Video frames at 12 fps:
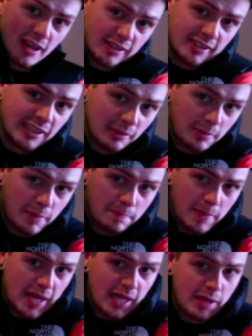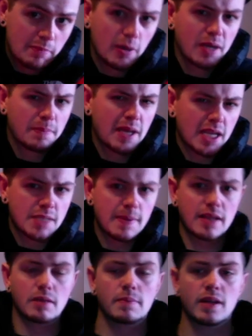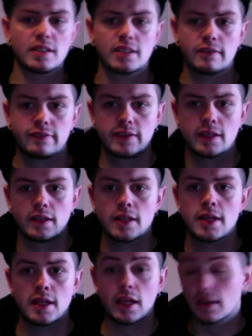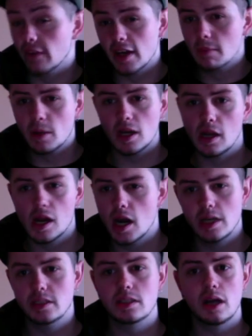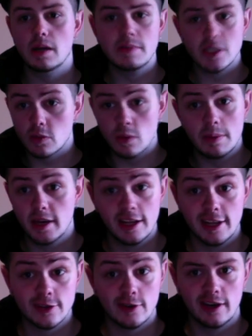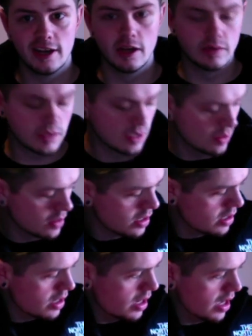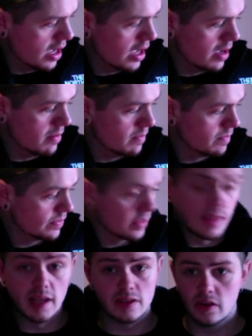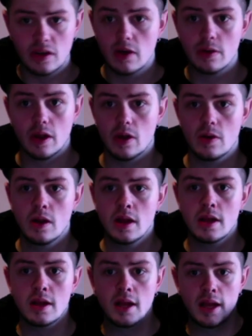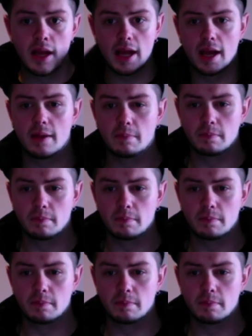are a little bit baggy, but it'd be expected because of the fill. Like if I had bought a large, I'd be swimming in this right now. So that's a no-go. As